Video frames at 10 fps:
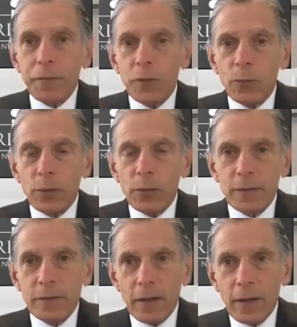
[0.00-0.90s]
you would
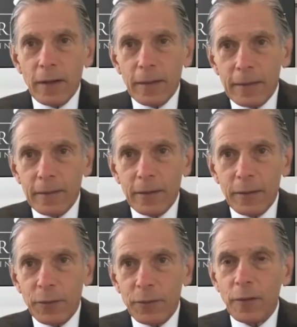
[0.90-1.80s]

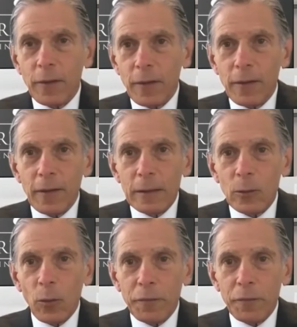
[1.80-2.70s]
give us a little
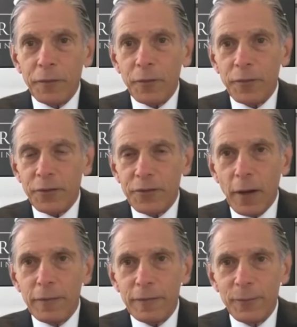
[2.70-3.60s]
overview of yourself.